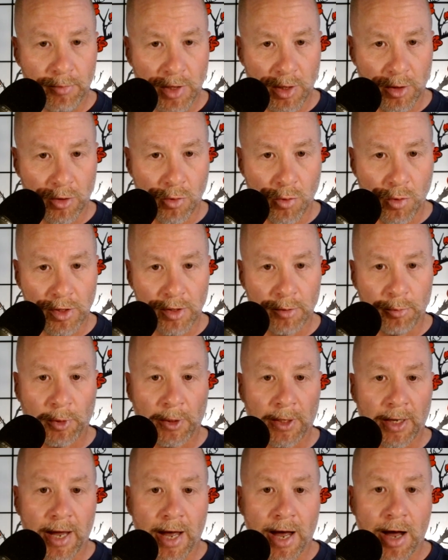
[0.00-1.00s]
They're going to
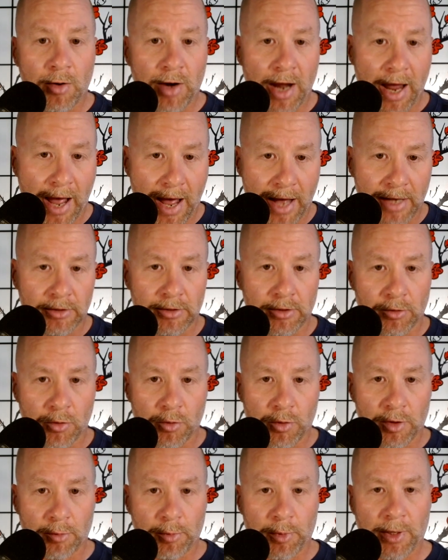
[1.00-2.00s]
play out as they're
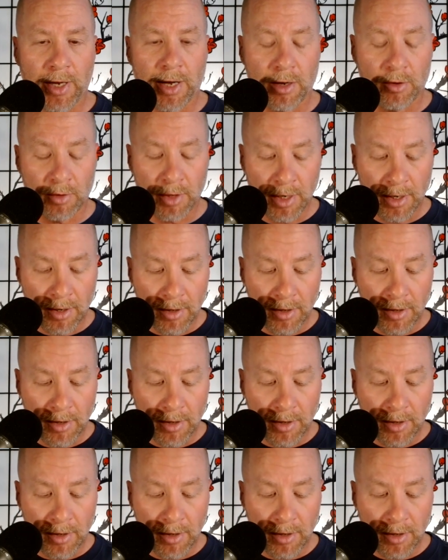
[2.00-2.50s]
going to play out.